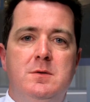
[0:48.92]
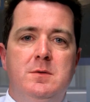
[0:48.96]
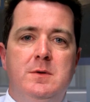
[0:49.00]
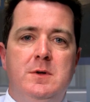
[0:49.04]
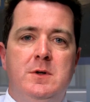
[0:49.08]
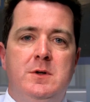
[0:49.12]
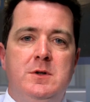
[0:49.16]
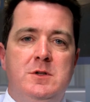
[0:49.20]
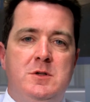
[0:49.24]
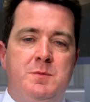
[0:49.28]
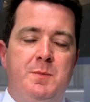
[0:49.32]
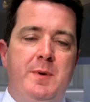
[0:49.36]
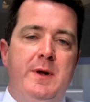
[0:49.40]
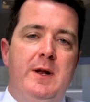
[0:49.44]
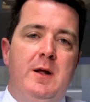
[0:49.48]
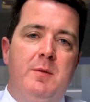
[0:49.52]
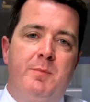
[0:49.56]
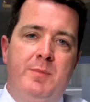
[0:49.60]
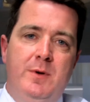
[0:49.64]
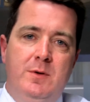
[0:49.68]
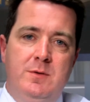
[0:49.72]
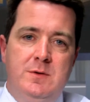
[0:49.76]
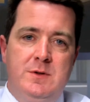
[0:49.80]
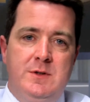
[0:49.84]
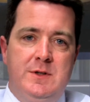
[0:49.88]
Because Speedeck
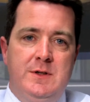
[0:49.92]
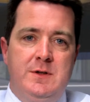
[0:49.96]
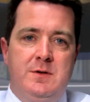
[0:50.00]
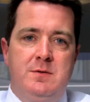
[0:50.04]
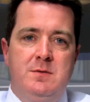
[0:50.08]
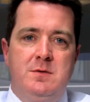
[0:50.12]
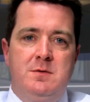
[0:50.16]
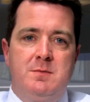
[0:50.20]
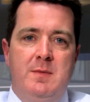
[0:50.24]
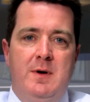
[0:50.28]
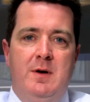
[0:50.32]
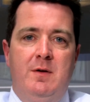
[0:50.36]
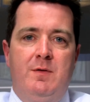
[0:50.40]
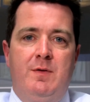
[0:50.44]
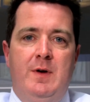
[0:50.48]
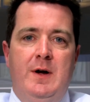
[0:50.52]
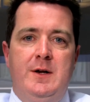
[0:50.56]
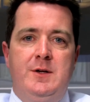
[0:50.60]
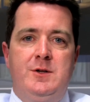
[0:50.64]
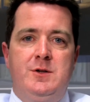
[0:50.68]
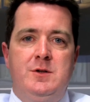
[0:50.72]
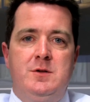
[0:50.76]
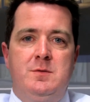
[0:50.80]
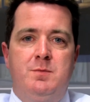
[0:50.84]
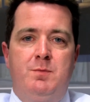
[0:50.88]
Building Systems
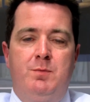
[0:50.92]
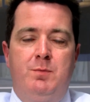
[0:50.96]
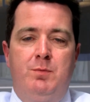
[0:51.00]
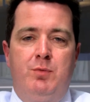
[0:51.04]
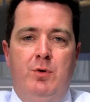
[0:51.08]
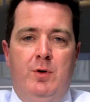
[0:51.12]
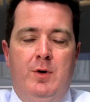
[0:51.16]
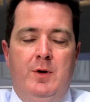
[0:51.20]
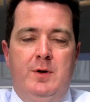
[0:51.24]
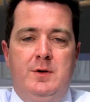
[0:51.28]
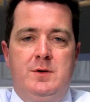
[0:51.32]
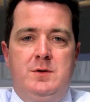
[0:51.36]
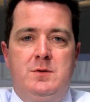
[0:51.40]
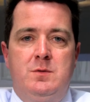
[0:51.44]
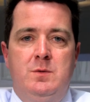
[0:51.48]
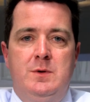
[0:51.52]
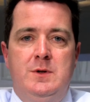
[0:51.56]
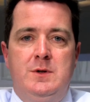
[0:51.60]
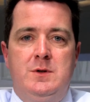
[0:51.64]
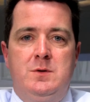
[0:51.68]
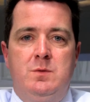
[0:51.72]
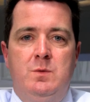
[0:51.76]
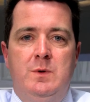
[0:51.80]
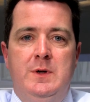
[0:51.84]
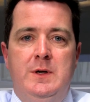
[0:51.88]
manufactures products
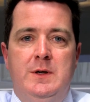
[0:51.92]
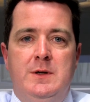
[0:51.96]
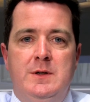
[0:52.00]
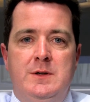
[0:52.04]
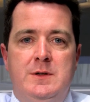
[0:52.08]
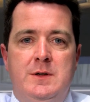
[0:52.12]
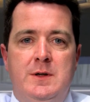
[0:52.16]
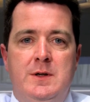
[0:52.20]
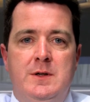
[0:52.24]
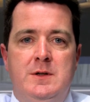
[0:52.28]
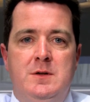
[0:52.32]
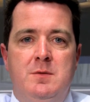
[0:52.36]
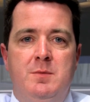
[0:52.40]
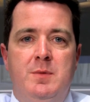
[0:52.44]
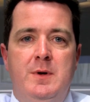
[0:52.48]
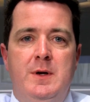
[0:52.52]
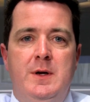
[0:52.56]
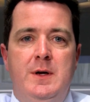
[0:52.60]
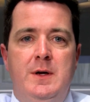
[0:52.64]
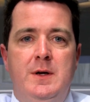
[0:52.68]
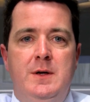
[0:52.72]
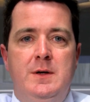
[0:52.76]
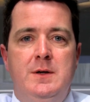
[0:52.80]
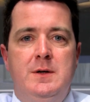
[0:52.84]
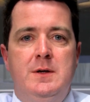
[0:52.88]
which we consider to
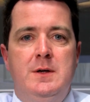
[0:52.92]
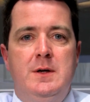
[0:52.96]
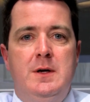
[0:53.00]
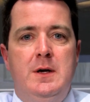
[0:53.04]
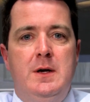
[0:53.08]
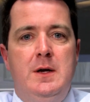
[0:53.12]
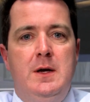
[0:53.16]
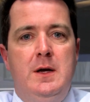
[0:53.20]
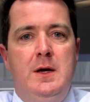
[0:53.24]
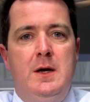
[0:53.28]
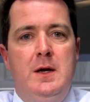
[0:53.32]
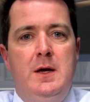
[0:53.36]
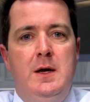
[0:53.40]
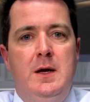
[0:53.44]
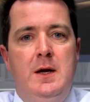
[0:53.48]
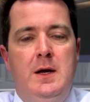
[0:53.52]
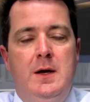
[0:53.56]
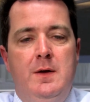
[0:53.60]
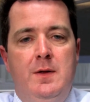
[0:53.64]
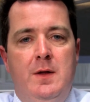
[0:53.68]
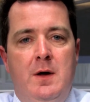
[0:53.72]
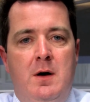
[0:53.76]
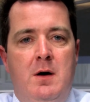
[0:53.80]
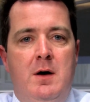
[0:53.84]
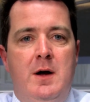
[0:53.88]
be
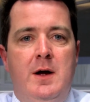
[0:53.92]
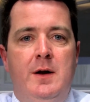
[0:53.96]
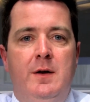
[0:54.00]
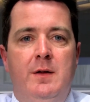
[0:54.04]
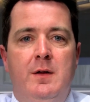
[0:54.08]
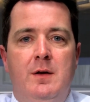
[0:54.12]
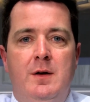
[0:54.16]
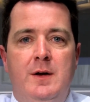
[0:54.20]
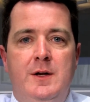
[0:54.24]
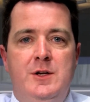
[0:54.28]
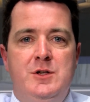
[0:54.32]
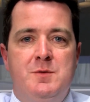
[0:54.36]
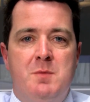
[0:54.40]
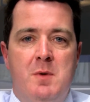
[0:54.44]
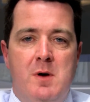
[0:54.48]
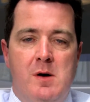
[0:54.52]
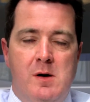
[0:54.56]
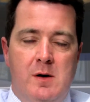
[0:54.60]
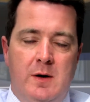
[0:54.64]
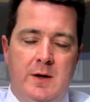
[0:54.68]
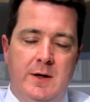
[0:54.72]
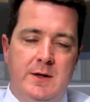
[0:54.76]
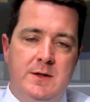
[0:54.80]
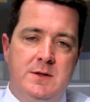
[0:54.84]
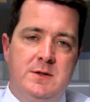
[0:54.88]
at the high end of the niche
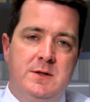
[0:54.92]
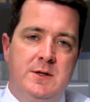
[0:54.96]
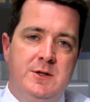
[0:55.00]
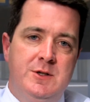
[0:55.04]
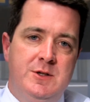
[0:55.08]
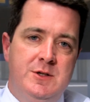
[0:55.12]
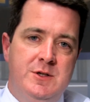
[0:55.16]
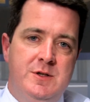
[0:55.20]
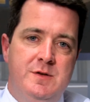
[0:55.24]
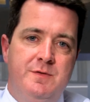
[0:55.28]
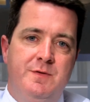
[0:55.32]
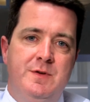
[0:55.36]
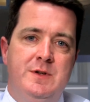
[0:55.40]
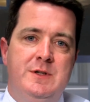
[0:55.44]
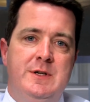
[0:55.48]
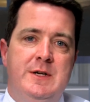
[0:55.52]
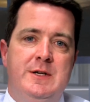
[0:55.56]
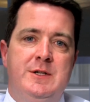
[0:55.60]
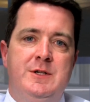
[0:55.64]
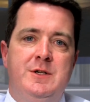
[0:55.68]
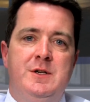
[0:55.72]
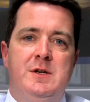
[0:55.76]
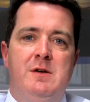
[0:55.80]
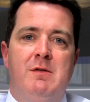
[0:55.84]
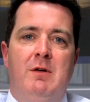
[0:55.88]
market, such as your
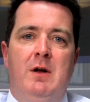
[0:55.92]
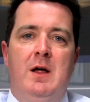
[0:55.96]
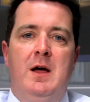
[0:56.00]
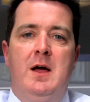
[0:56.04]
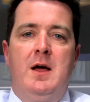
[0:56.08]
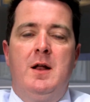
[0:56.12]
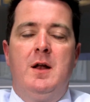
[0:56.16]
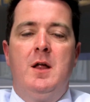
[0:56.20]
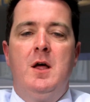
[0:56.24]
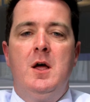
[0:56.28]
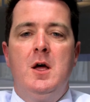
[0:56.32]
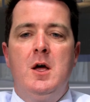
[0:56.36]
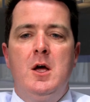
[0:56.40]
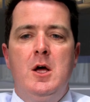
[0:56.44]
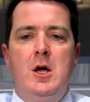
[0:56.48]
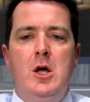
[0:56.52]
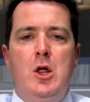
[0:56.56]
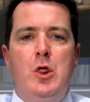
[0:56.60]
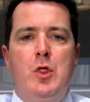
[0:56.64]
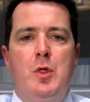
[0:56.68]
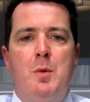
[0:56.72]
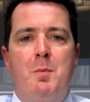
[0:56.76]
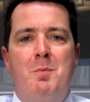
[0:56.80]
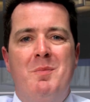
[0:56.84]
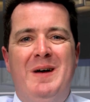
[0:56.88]
Vitesse and your Lan,
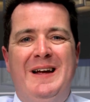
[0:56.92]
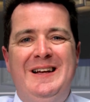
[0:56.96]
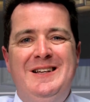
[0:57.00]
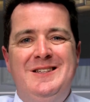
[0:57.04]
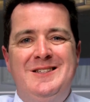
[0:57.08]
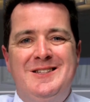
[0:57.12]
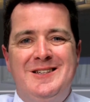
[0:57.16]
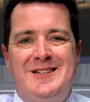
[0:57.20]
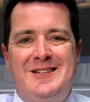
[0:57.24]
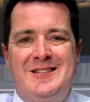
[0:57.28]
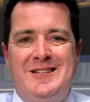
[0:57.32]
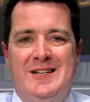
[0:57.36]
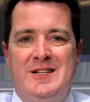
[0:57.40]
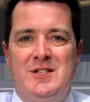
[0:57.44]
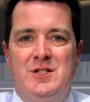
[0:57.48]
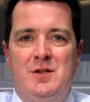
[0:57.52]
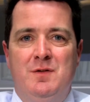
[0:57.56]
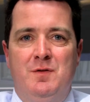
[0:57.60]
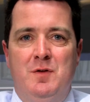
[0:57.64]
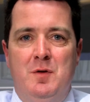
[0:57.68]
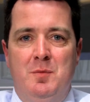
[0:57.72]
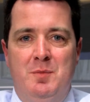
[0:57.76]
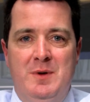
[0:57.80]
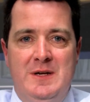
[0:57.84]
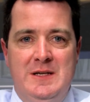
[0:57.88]
the main success
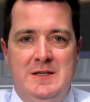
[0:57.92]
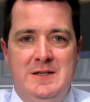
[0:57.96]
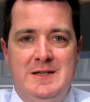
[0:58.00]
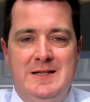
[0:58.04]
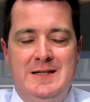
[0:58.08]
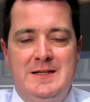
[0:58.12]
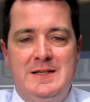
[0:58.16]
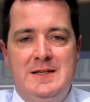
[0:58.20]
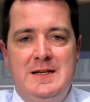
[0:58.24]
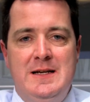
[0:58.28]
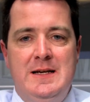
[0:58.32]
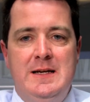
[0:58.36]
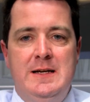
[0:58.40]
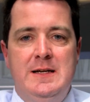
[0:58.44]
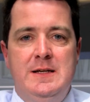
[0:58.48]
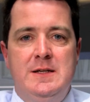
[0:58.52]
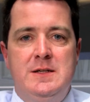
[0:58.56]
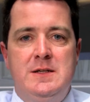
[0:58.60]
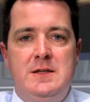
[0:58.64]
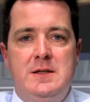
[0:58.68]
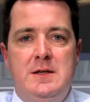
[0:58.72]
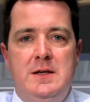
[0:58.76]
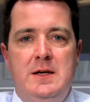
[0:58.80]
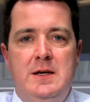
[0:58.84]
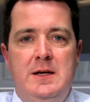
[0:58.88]
of the business
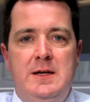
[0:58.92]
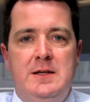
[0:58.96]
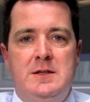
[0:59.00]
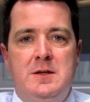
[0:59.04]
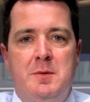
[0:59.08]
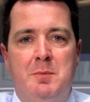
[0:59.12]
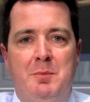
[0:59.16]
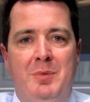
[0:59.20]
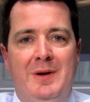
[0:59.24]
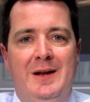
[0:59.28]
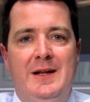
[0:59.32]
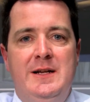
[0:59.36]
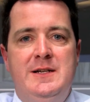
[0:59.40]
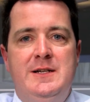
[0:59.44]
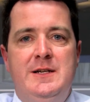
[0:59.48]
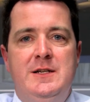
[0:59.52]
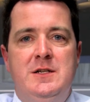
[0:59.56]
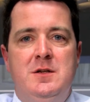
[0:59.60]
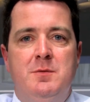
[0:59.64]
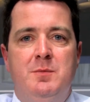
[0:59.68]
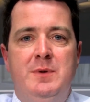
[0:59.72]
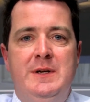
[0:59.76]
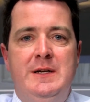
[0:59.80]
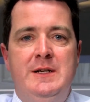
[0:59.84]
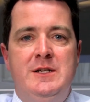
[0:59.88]
is its ability
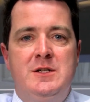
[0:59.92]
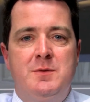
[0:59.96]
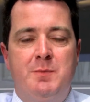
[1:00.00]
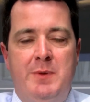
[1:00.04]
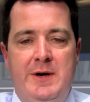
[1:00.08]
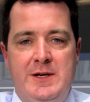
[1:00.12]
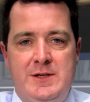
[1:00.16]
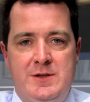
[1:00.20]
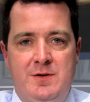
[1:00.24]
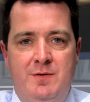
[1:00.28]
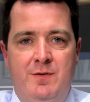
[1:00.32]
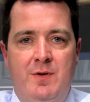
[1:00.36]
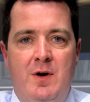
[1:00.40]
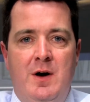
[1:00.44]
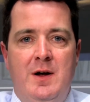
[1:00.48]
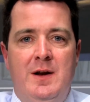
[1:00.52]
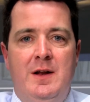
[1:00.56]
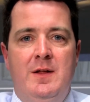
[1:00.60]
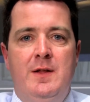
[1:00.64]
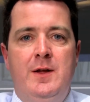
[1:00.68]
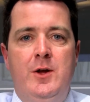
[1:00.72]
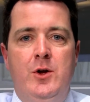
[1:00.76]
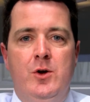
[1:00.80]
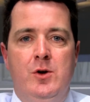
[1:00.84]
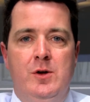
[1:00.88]
to be specified
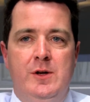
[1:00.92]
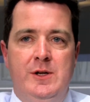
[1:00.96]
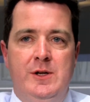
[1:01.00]
at the early